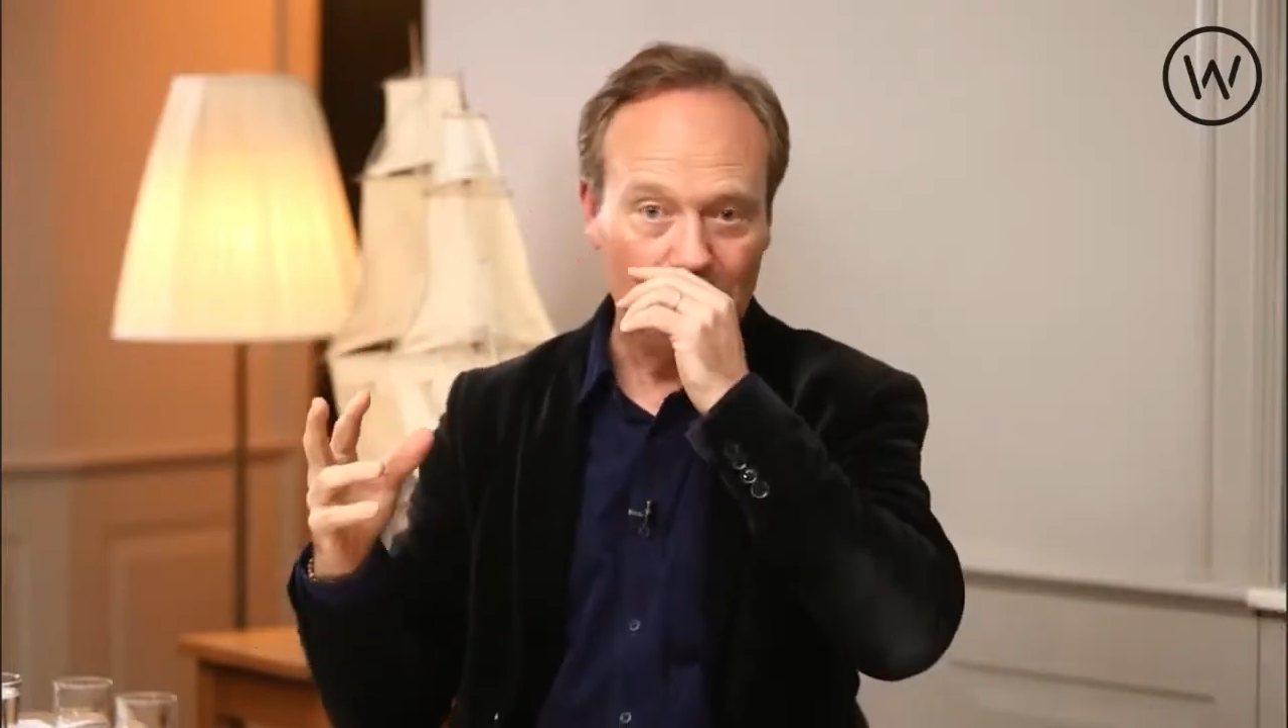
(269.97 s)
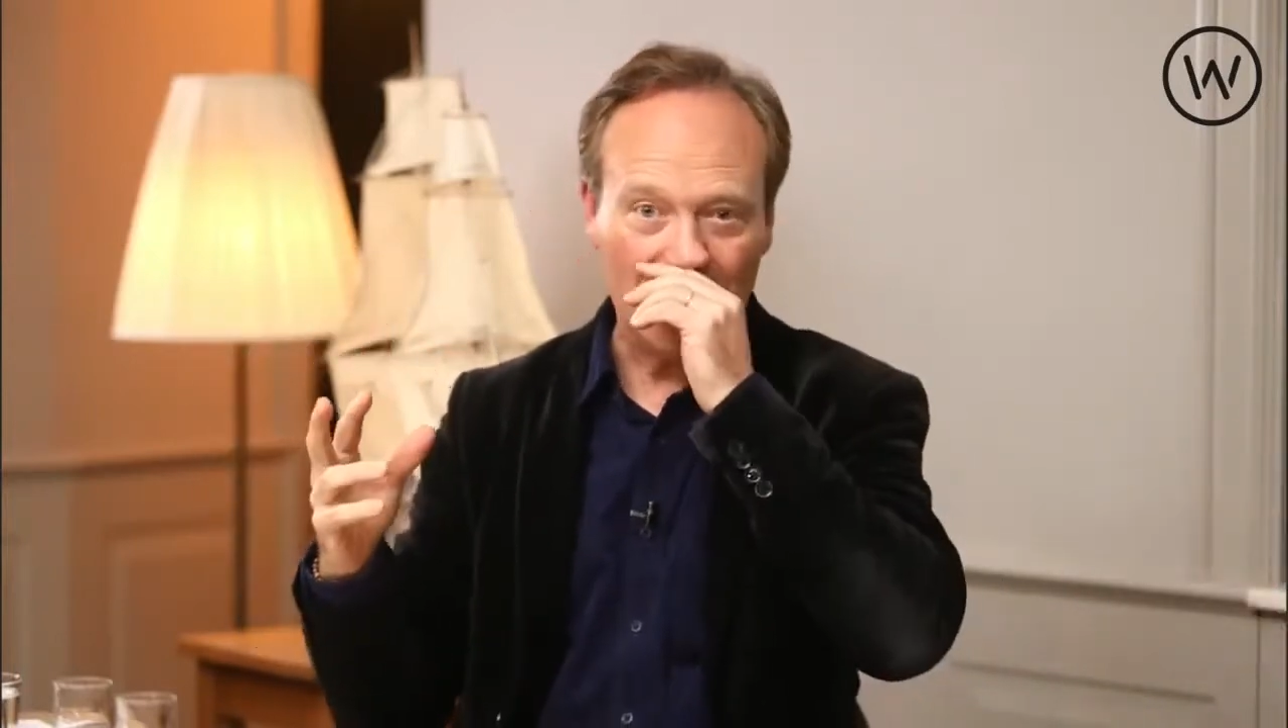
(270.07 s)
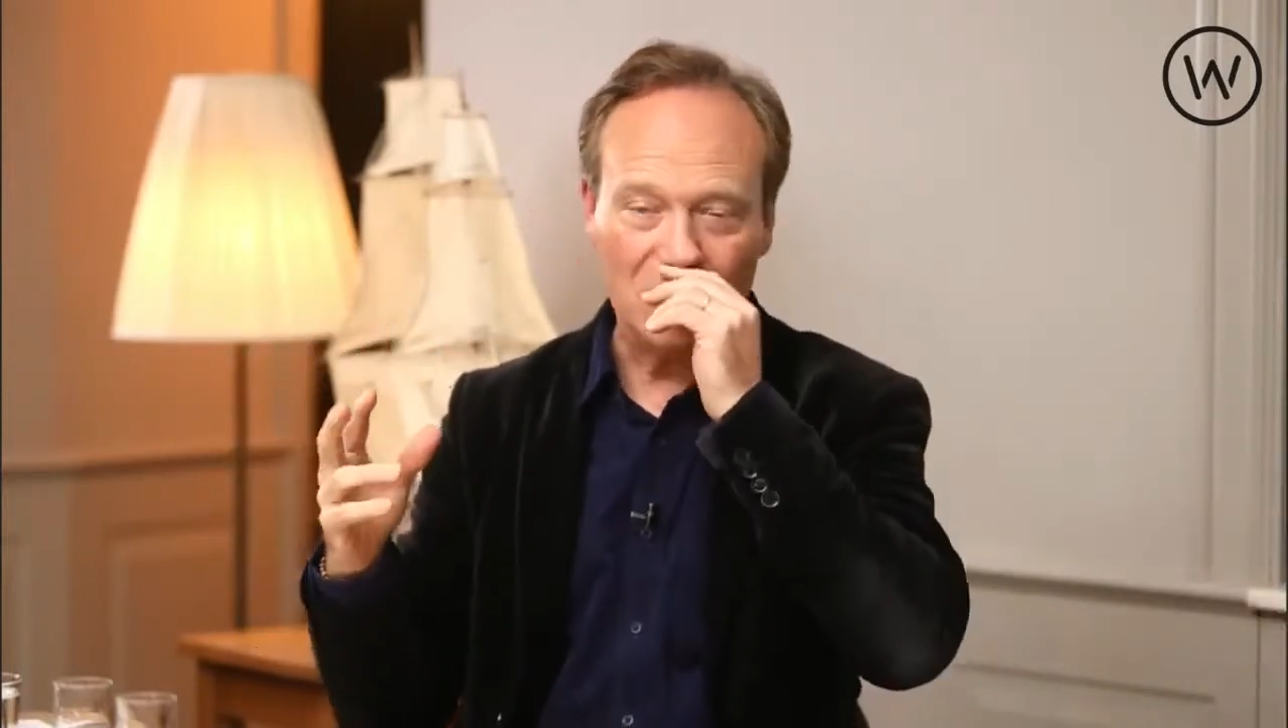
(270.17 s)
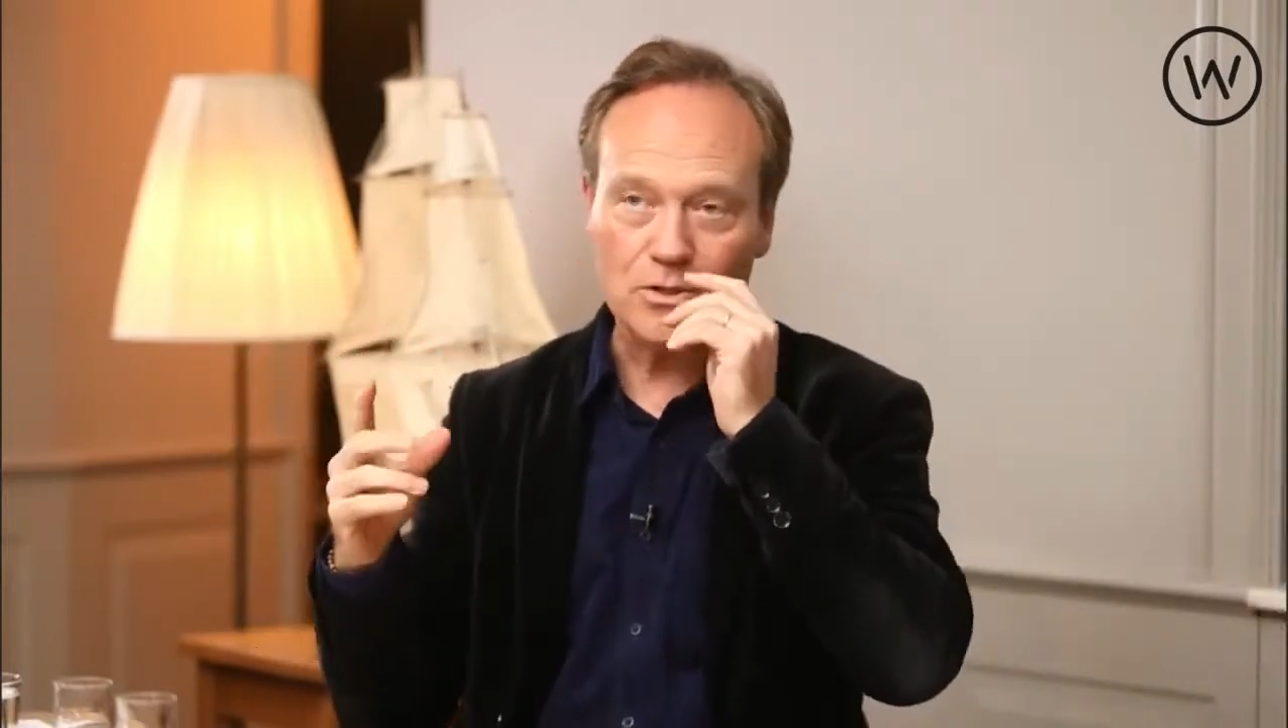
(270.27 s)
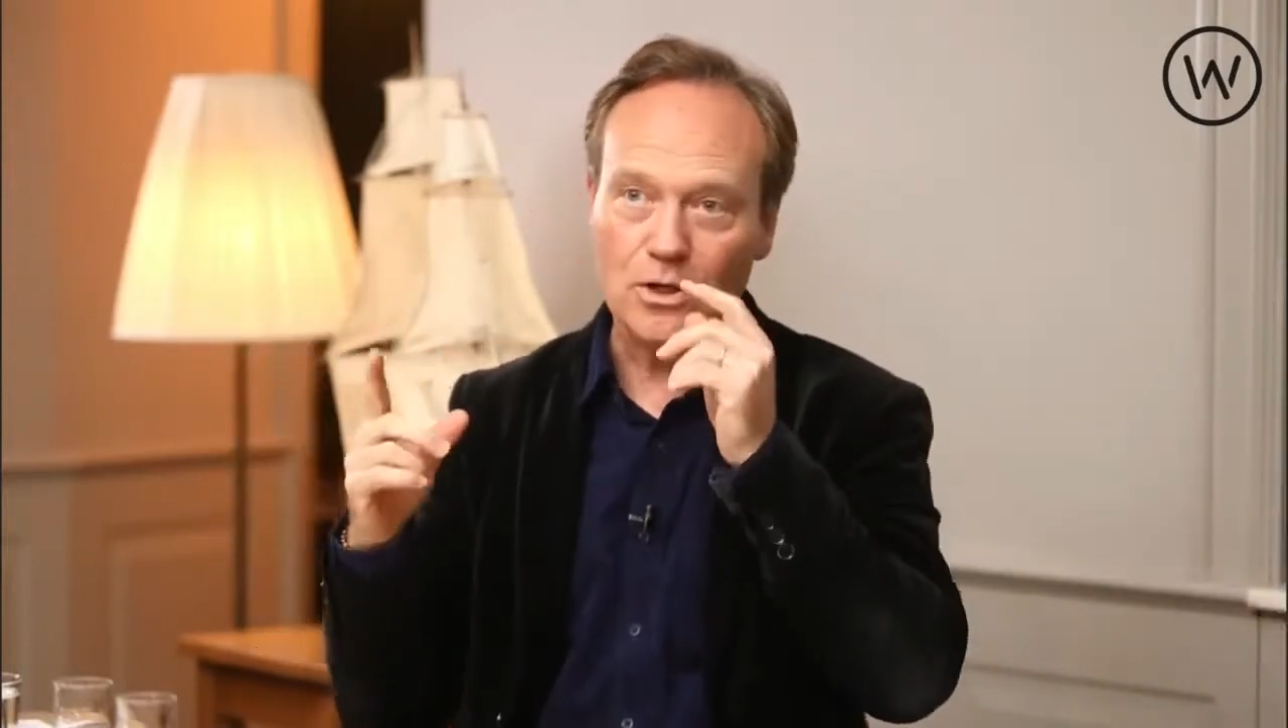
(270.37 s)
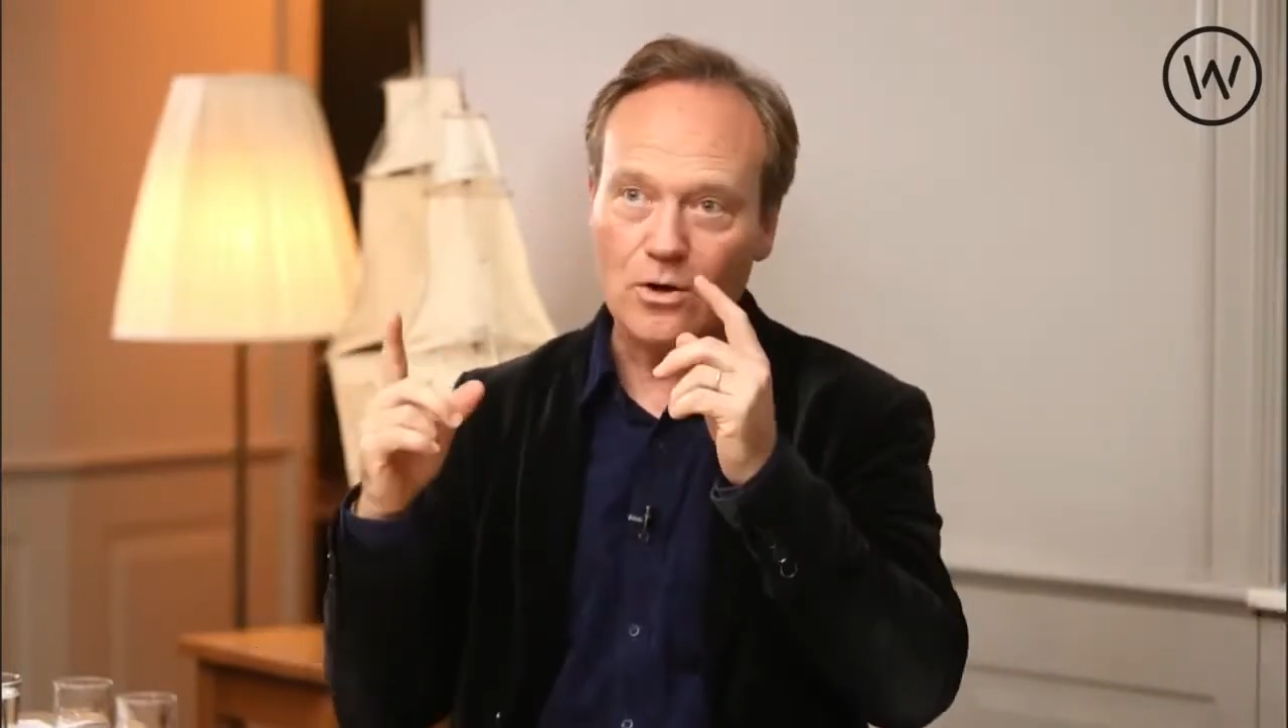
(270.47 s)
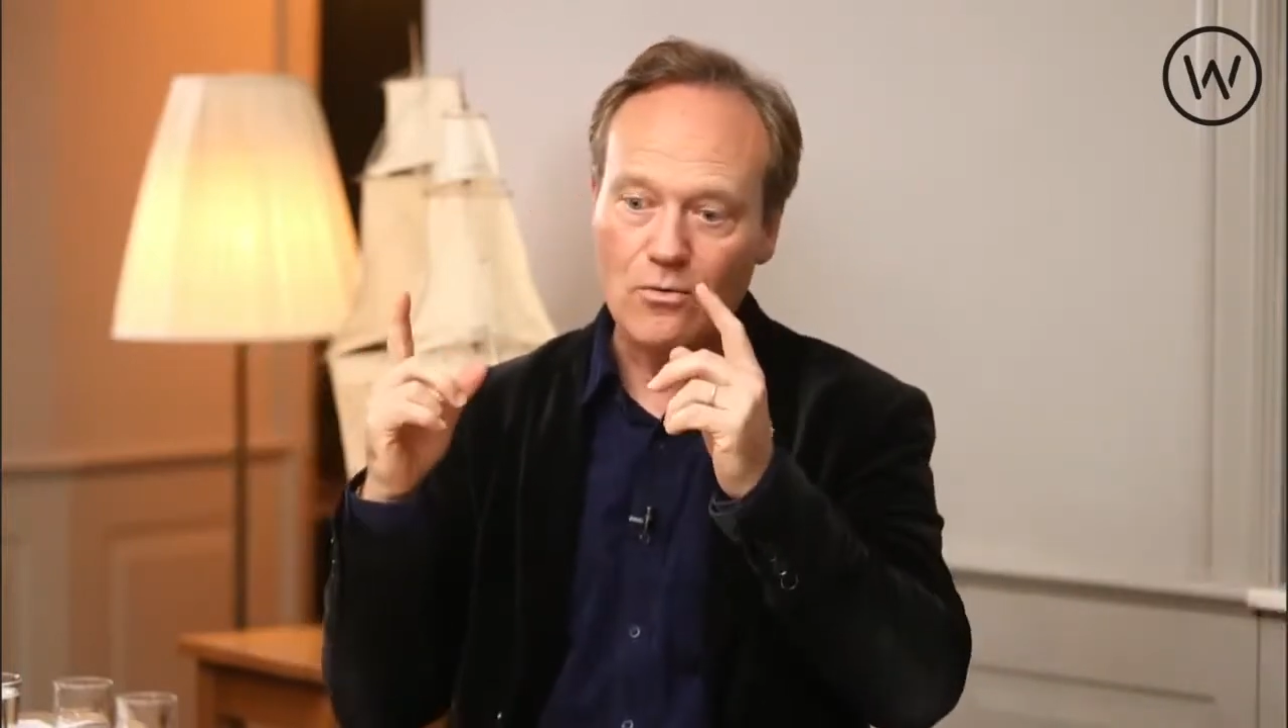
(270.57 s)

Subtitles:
because